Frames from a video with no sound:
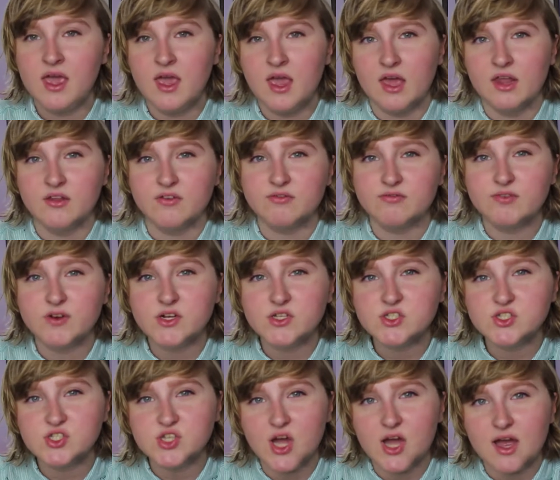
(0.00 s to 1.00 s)
And the
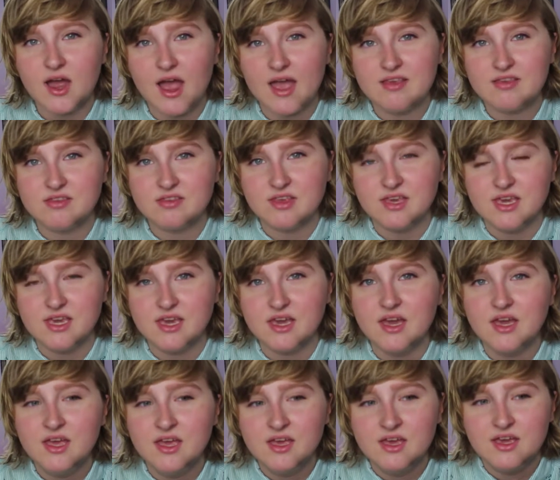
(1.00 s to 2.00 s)
first dog I
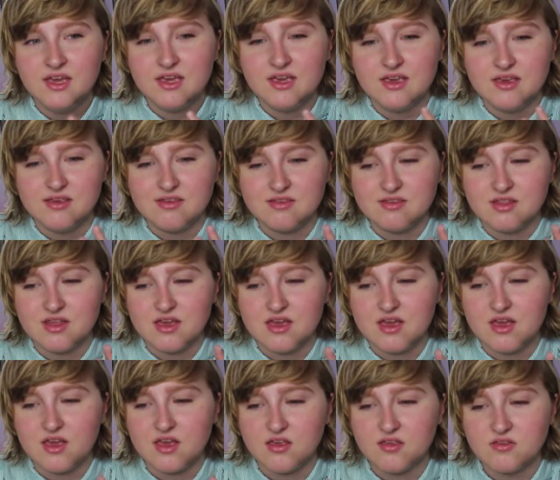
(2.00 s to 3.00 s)
see is
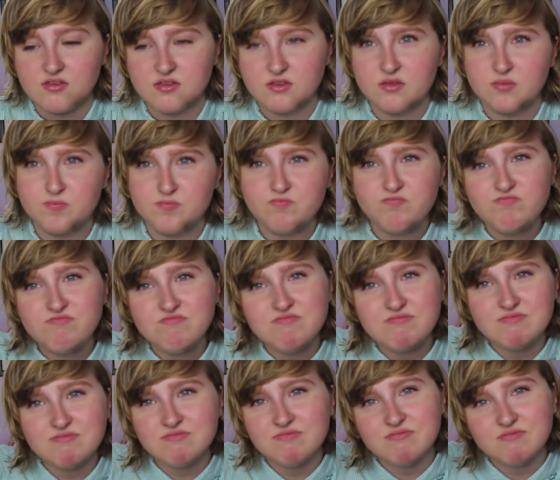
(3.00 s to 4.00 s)
this
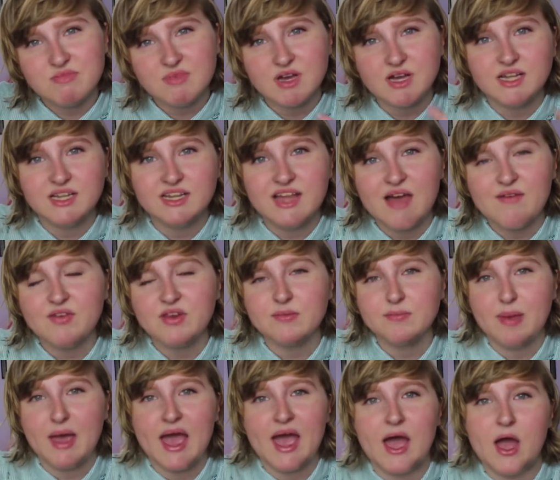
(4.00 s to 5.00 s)
mm, 11
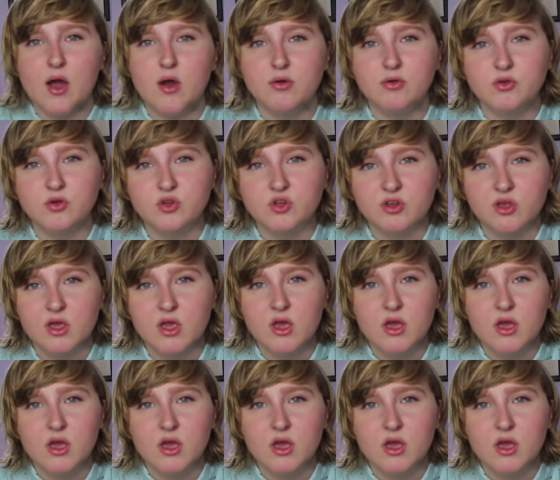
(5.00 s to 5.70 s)
pound